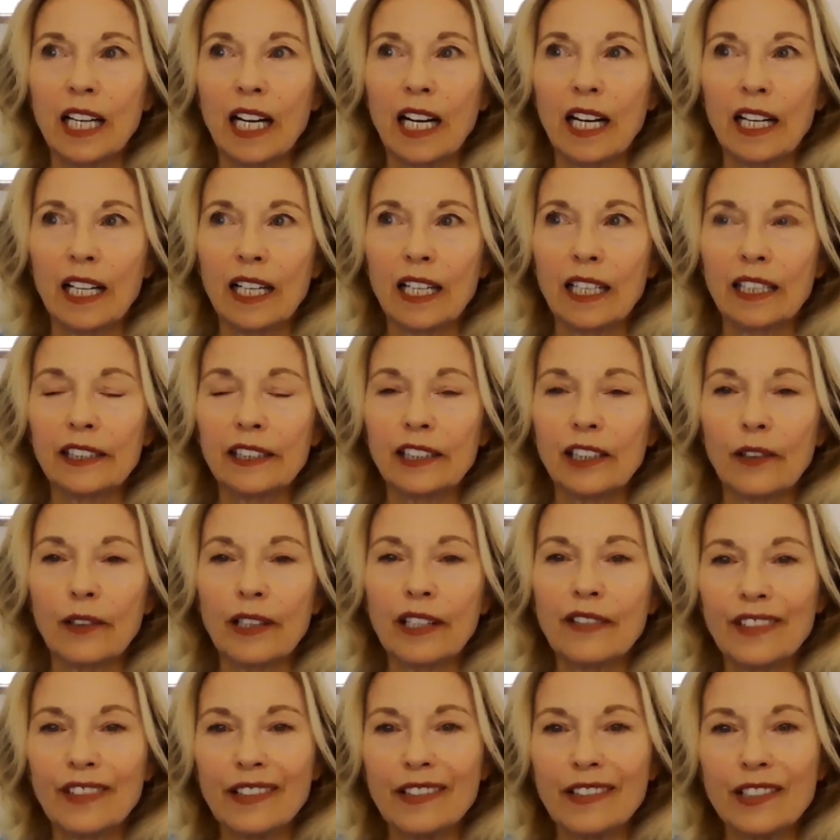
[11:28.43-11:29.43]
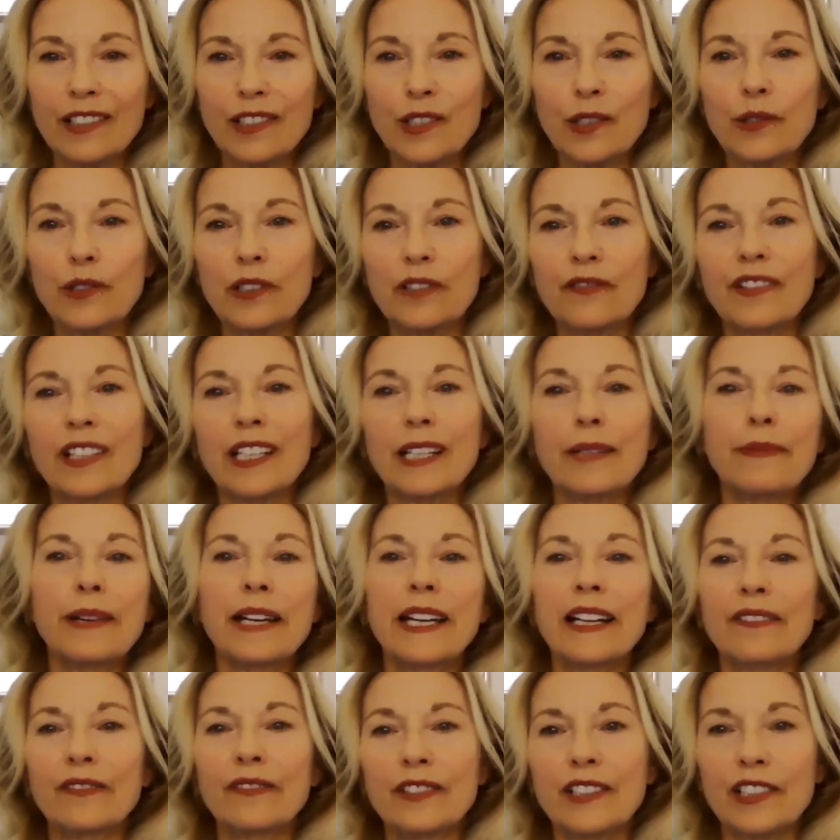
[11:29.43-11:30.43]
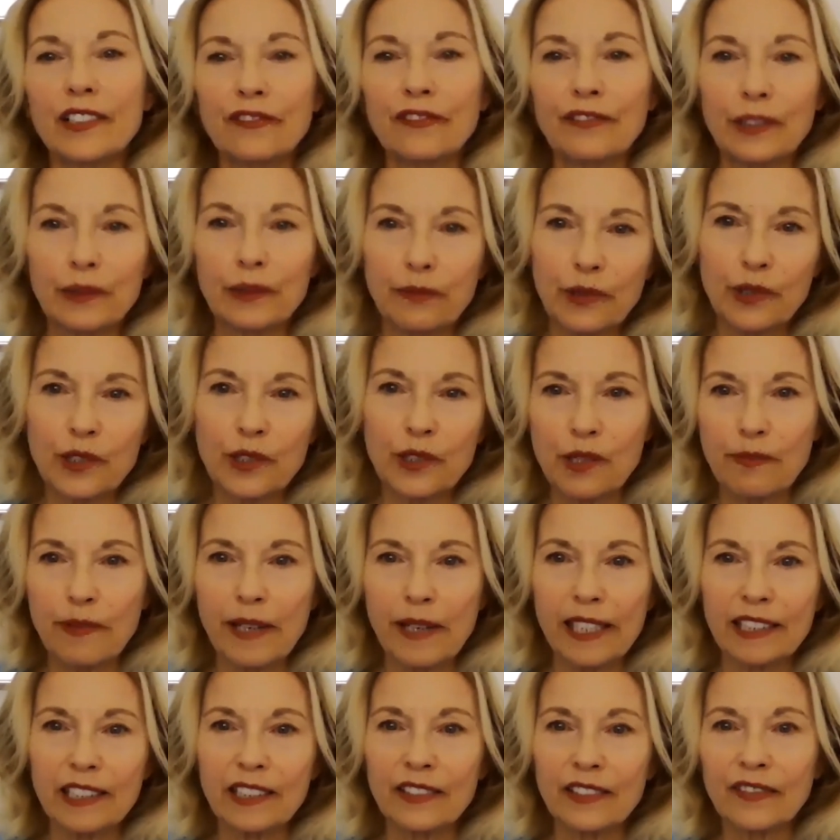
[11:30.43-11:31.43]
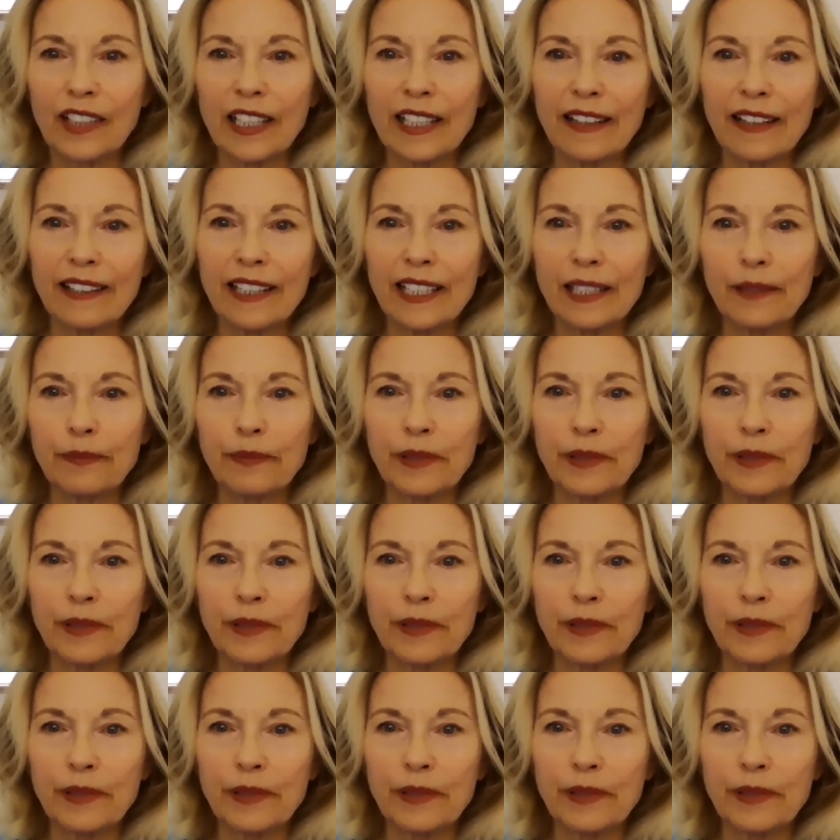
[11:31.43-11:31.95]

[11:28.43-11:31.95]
uh, you know, even the two of them have a different perspective, I think,